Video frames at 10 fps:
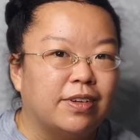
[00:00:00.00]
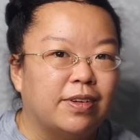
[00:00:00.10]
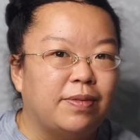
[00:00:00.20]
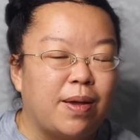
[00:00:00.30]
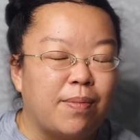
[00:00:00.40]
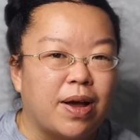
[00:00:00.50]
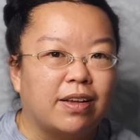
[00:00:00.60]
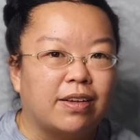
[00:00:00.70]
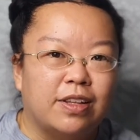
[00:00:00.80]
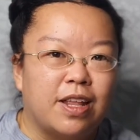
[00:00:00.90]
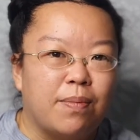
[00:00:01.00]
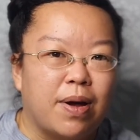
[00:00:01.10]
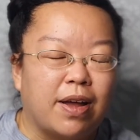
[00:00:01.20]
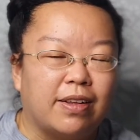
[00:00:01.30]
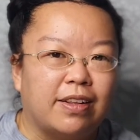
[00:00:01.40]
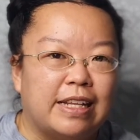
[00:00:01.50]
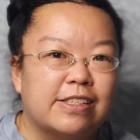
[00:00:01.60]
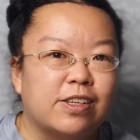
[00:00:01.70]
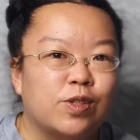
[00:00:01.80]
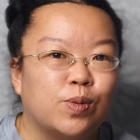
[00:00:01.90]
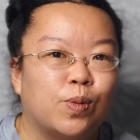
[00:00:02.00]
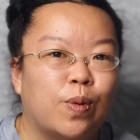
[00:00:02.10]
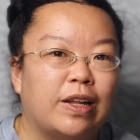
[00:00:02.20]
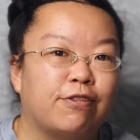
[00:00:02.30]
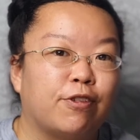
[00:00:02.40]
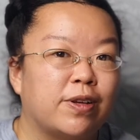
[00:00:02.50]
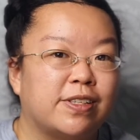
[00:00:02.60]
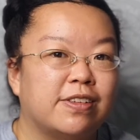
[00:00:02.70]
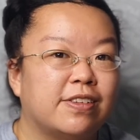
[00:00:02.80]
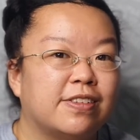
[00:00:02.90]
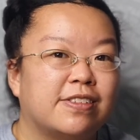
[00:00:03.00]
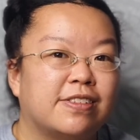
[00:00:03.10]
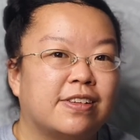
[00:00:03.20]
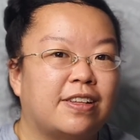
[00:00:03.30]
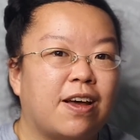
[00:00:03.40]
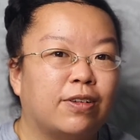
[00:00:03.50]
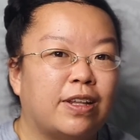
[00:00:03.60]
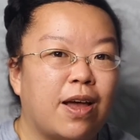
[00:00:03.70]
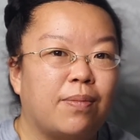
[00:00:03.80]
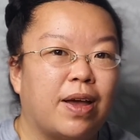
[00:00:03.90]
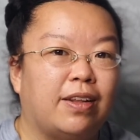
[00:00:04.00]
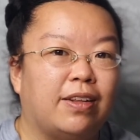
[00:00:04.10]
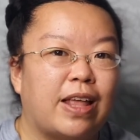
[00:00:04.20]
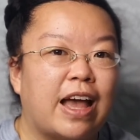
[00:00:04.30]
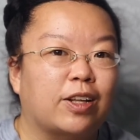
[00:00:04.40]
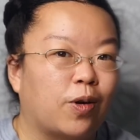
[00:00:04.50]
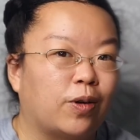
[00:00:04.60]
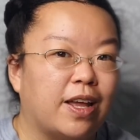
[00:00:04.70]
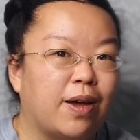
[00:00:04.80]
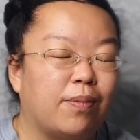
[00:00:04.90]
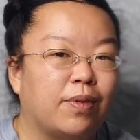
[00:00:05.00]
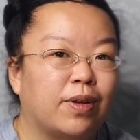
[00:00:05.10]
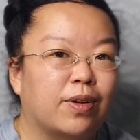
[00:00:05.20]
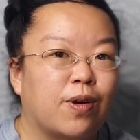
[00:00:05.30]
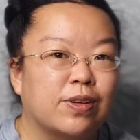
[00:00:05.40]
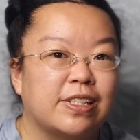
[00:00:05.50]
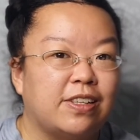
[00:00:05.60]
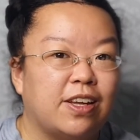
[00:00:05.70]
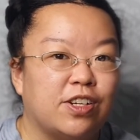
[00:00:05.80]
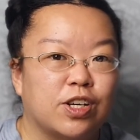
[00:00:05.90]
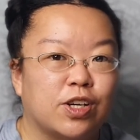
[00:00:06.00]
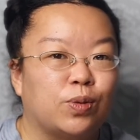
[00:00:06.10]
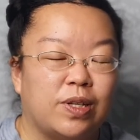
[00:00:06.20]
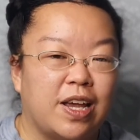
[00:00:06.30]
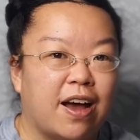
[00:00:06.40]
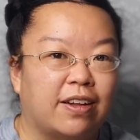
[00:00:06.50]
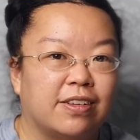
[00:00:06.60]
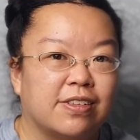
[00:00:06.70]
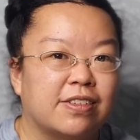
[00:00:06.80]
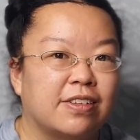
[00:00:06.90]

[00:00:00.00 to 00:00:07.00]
They might listen to what the voices tell them and act on them, causing danger to the others.